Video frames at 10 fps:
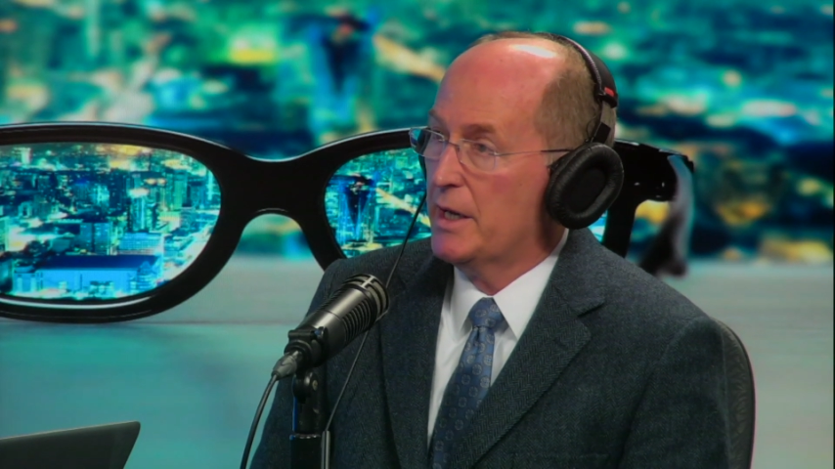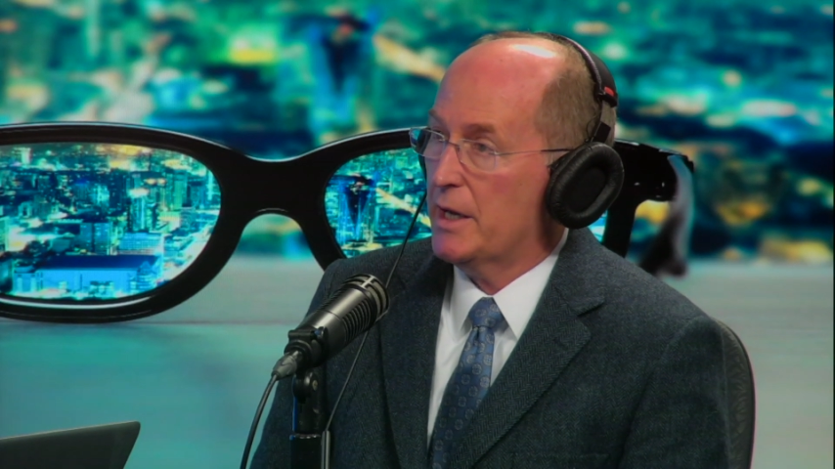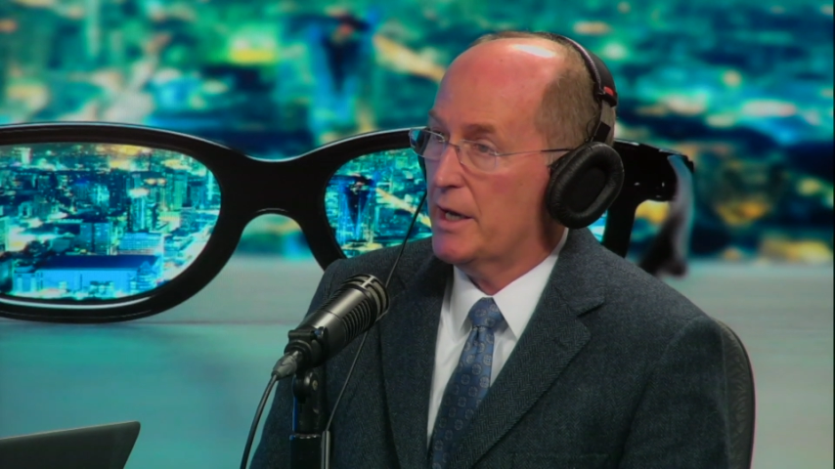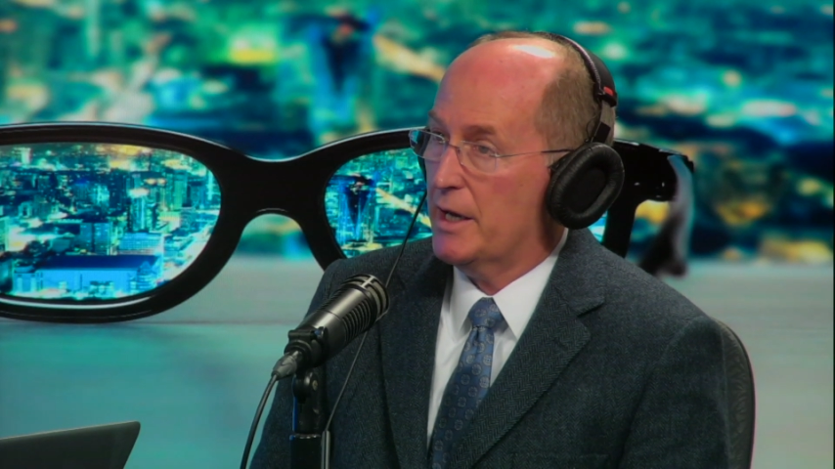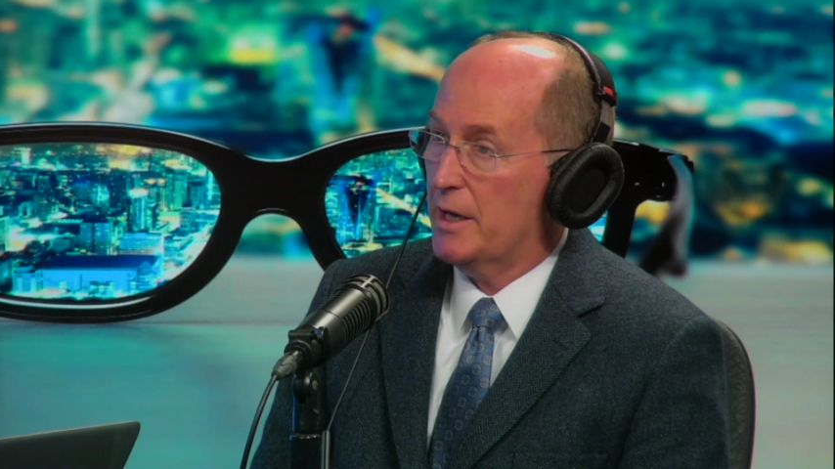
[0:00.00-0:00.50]

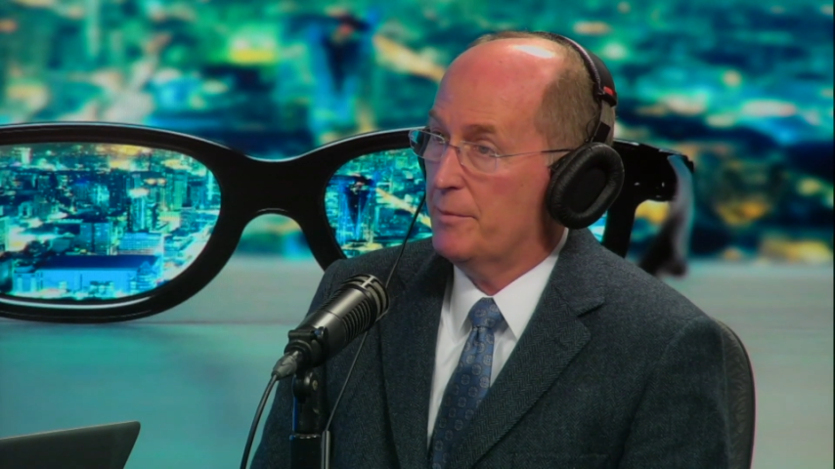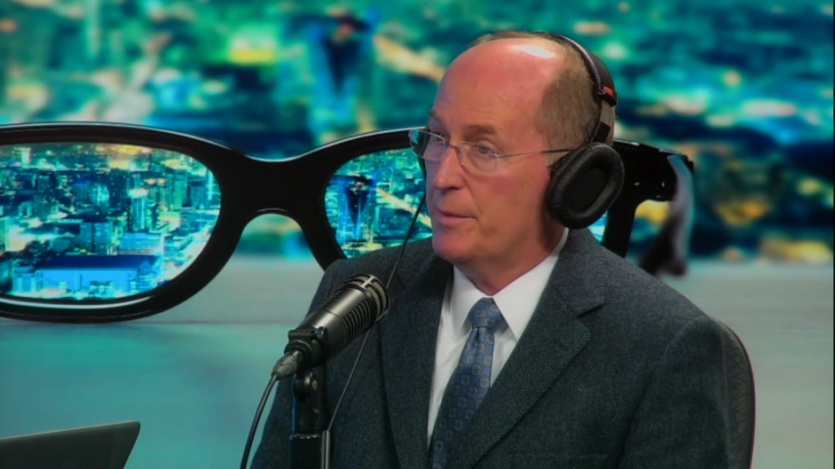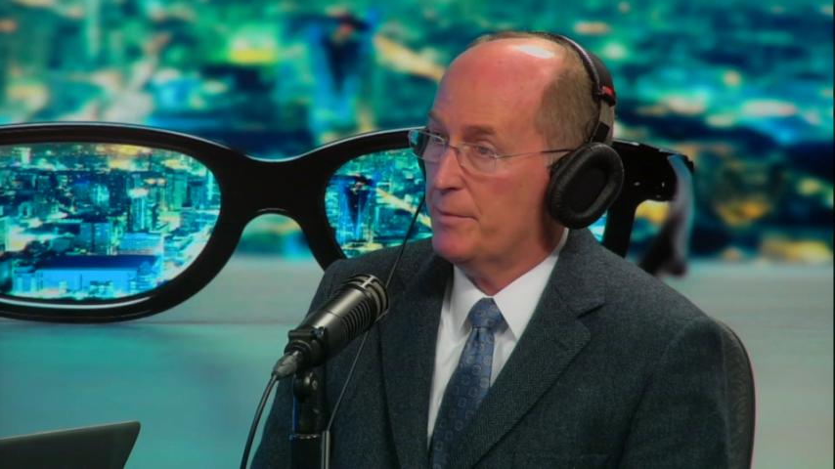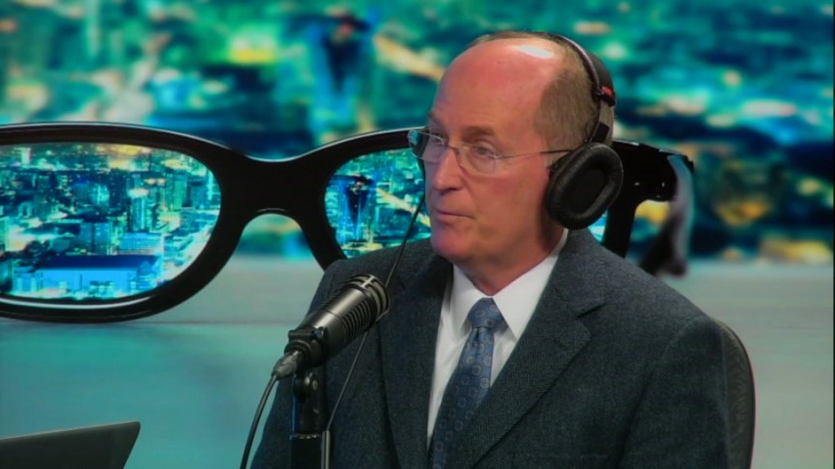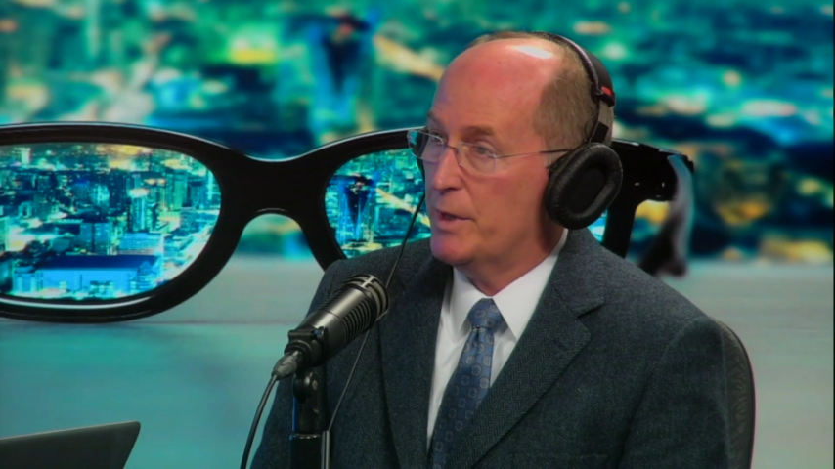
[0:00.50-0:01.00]
uh,
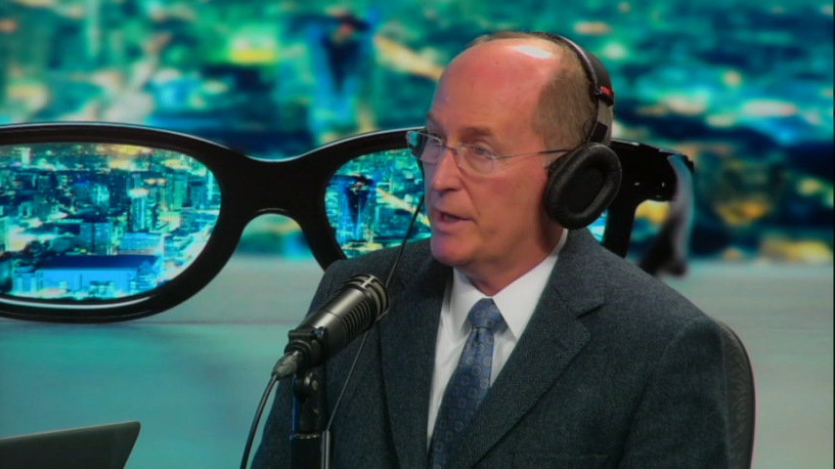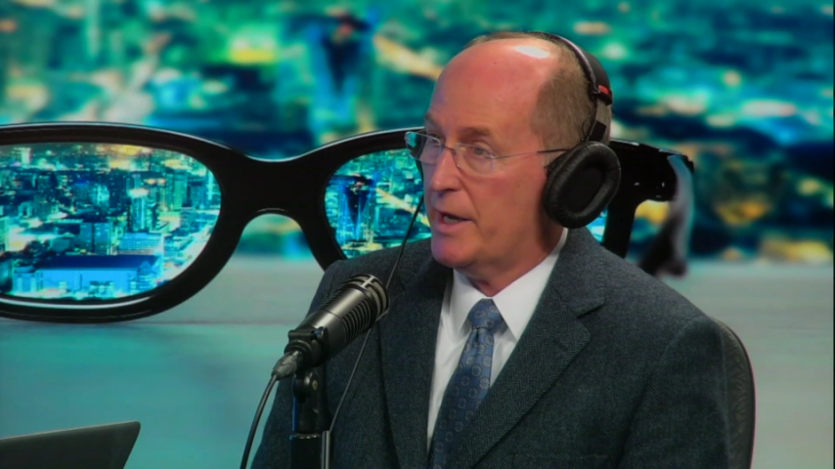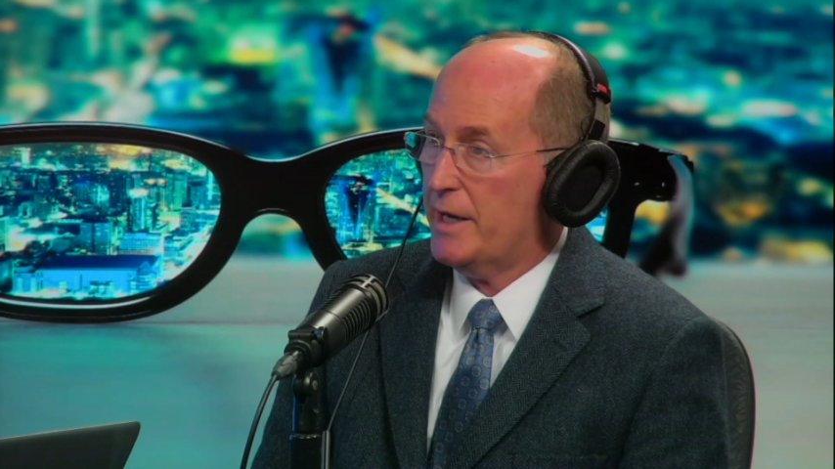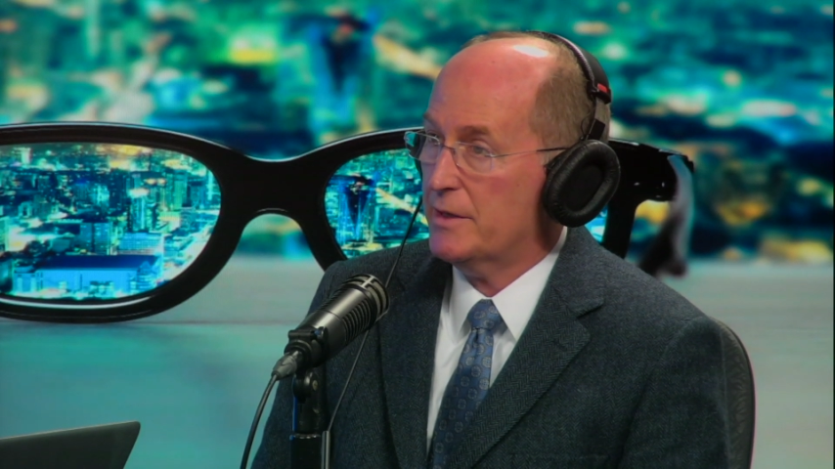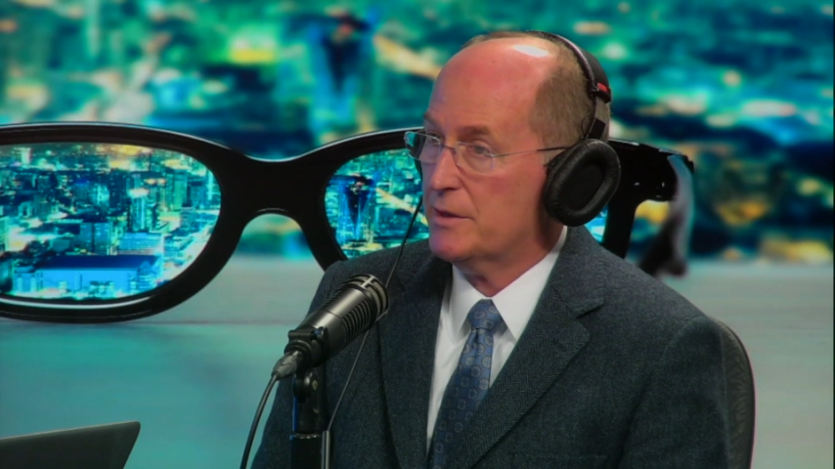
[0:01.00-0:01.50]
one of the
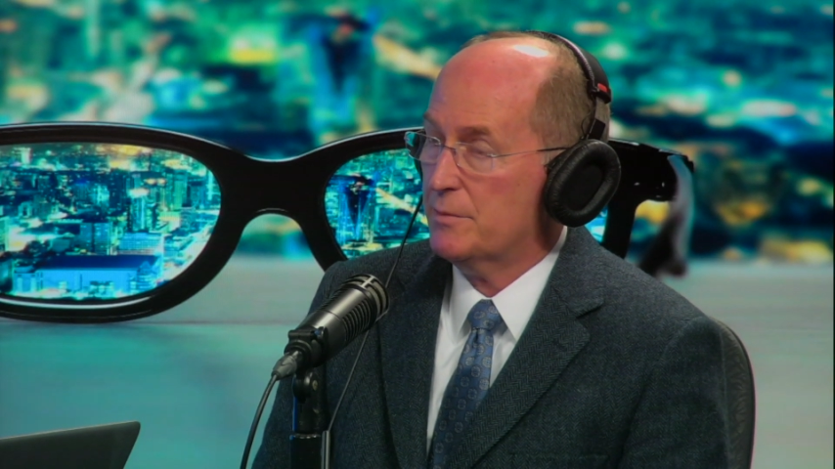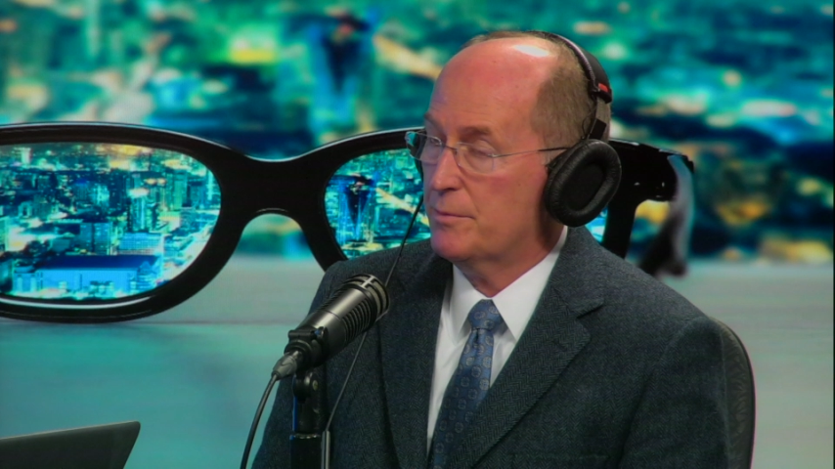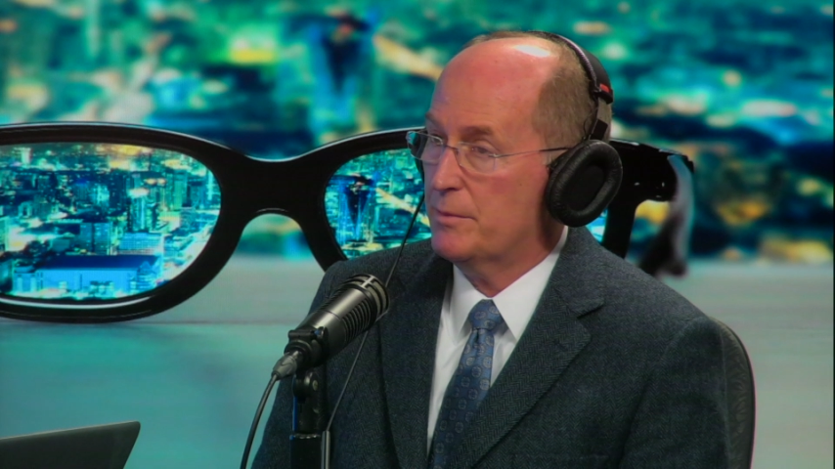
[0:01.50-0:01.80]
highest